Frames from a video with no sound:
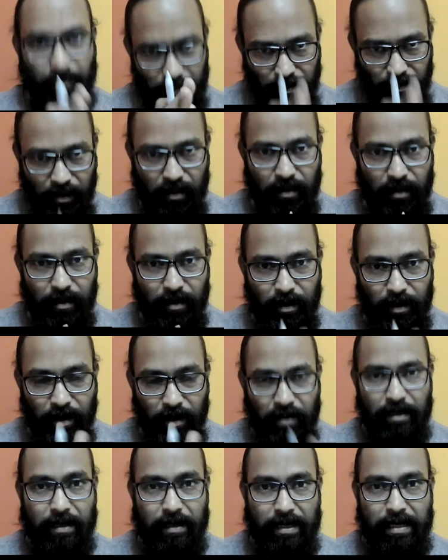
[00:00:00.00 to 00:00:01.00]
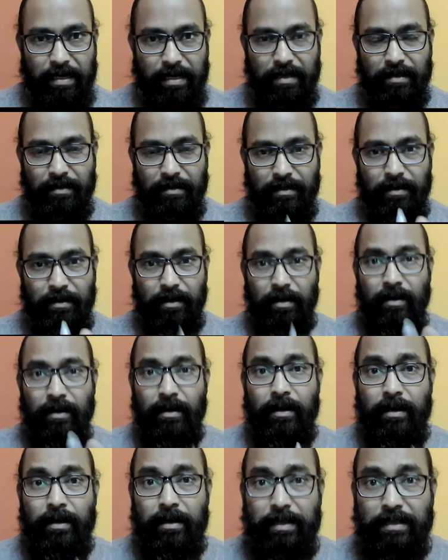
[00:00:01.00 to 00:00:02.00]
Hunger
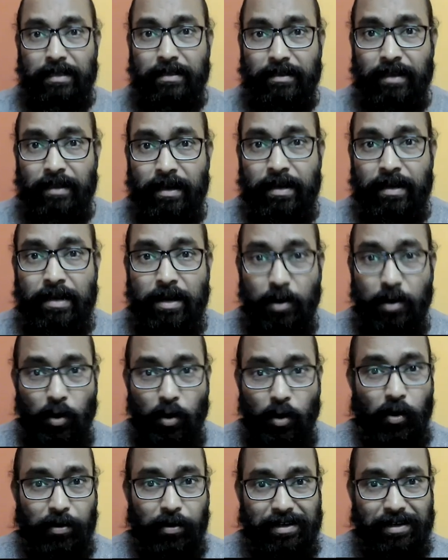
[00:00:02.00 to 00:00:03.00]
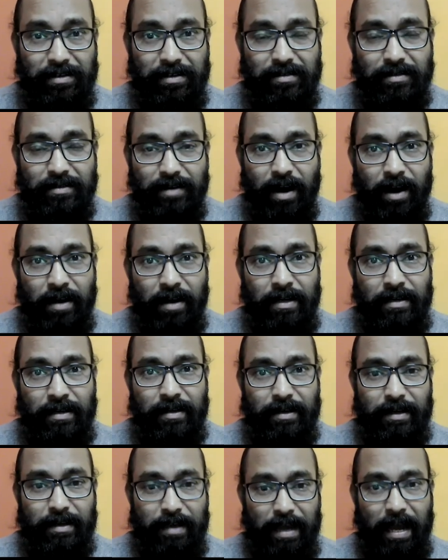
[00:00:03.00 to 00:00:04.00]
is the concrete start
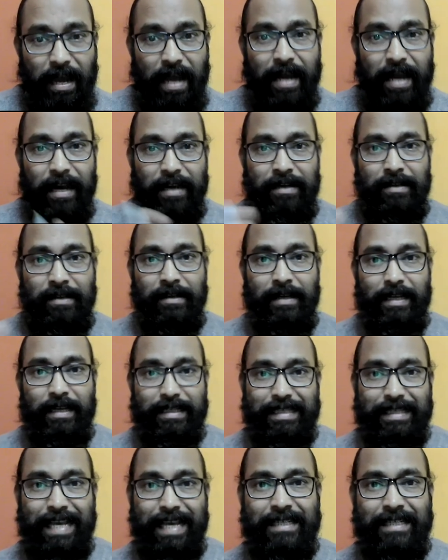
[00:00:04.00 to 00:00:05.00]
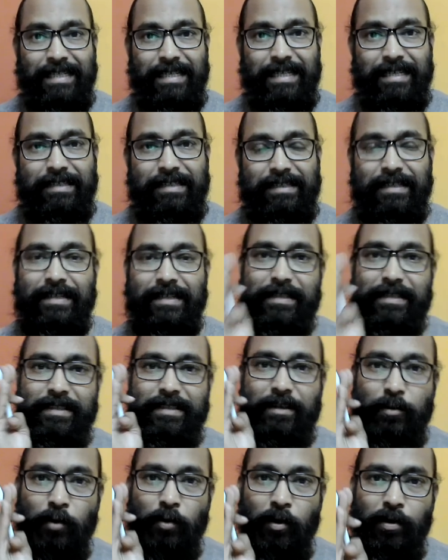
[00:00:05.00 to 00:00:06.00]
and satiation is
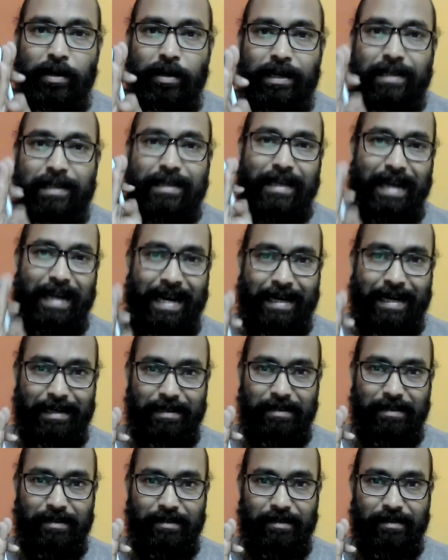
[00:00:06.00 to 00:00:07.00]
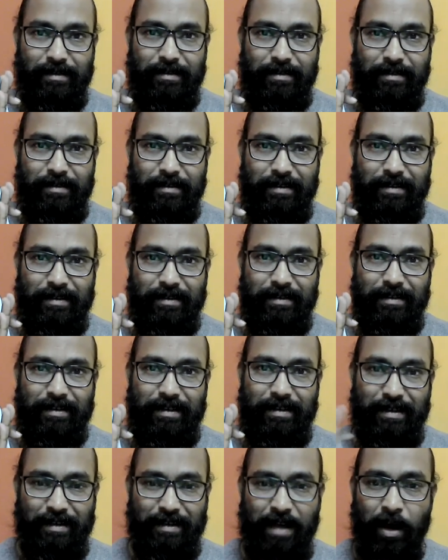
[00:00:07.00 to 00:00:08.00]
the concrete end.
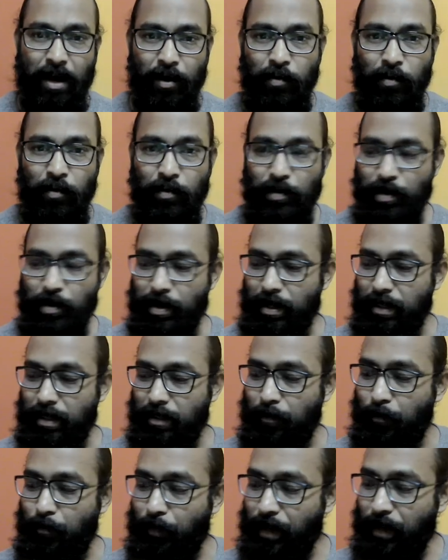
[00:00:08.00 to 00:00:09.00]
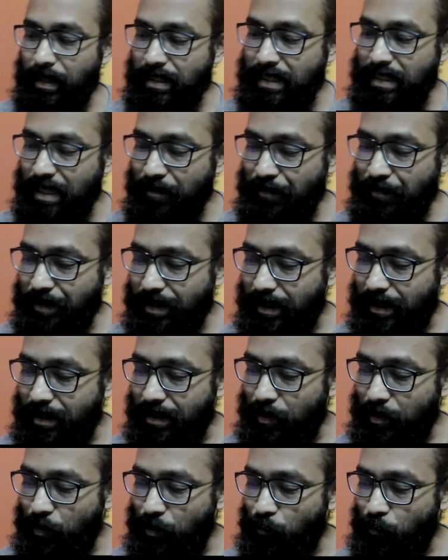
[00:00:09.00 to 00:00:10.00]
Now, the
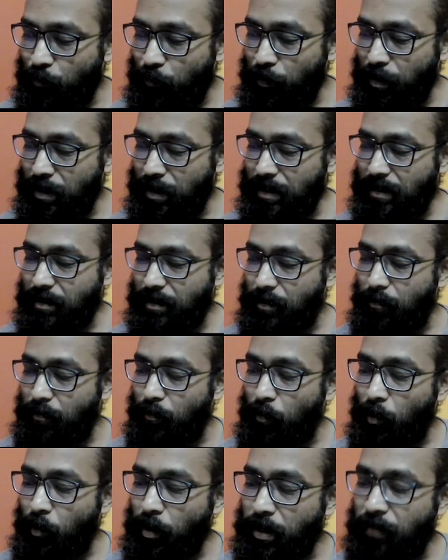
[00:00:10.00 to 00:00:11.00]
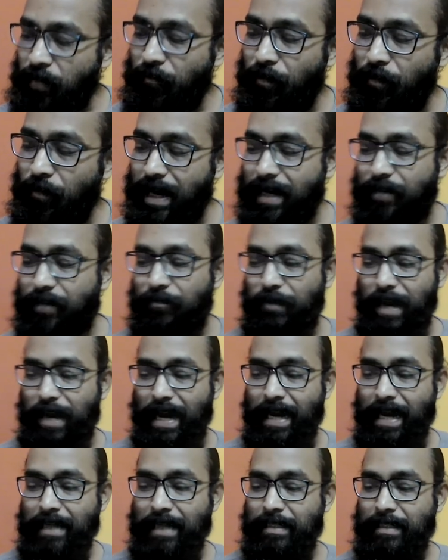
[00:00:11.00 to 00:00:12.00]
perception towards modified
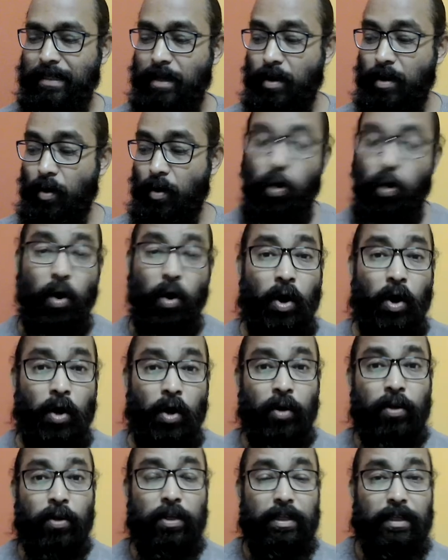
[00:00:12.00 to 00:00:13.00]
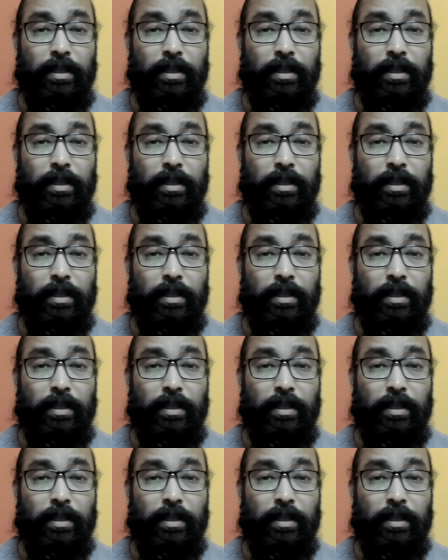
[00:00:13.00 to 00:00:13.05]
facts or